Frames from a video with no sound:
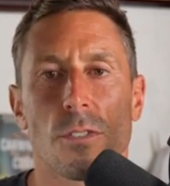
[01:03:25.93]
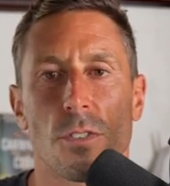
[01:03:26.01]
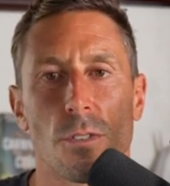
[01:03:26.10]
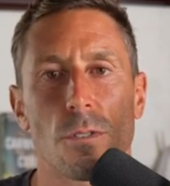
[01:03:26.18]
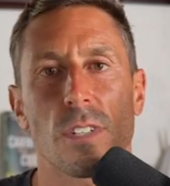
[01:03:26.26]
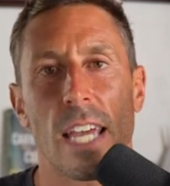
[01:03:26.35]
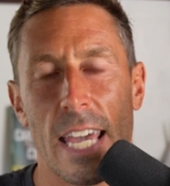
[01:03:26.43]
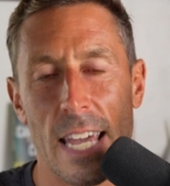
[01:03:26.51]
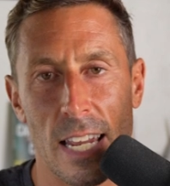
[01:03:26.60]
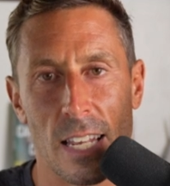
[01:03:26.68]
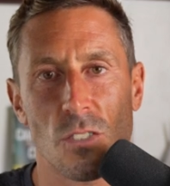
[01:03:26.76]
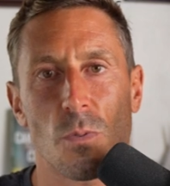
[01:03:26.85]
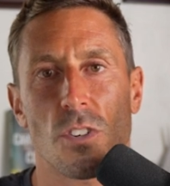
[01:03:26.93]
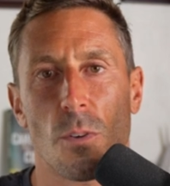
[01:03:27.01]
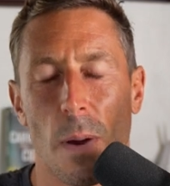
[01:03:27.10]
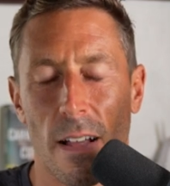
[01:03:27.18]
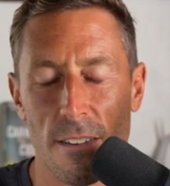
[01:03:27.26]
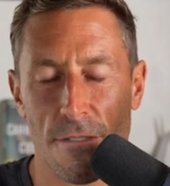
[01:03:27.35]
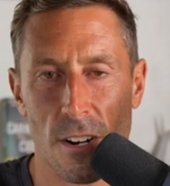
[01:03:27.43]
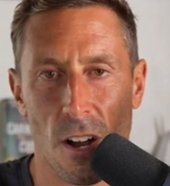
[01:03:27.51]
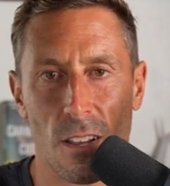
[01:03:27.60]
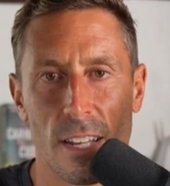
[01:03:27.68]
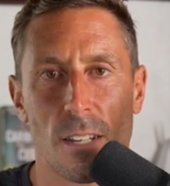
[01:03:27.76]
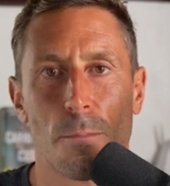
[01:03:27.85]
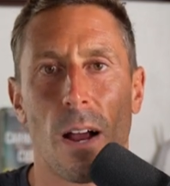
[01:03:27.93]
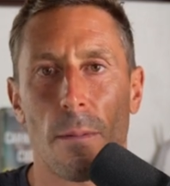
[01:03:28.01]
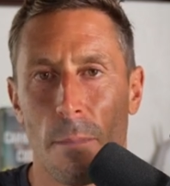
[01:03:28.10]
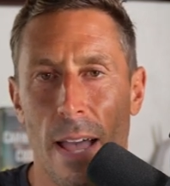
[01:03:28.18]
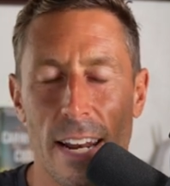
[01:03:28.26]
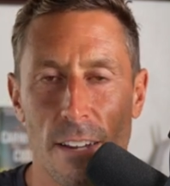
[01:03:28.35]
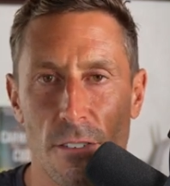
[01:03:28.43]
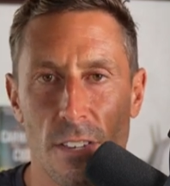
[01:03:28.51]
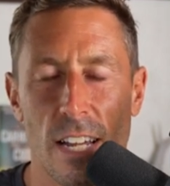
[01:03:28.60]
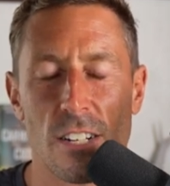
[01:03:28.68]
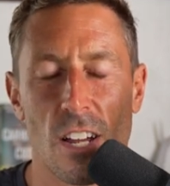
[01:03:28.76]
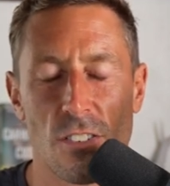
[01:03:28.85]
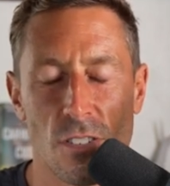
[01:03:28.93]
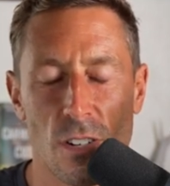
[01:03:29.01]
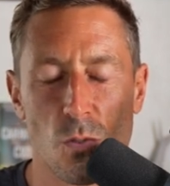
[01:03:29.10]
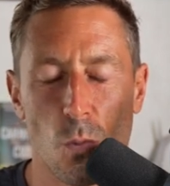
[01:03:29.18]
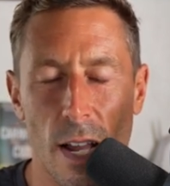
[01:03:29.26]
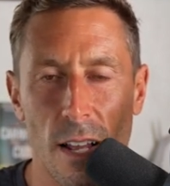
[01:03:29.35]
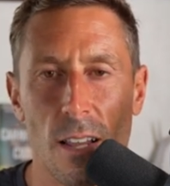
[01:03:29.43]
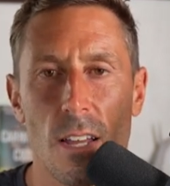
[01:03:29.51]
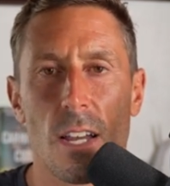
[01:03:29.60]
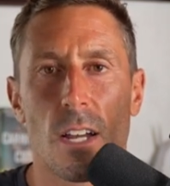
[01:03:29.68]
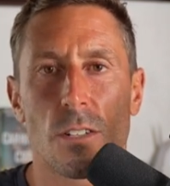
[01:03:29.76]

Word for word: to tannins, which are polyphenolic, problematic for the digestion as well,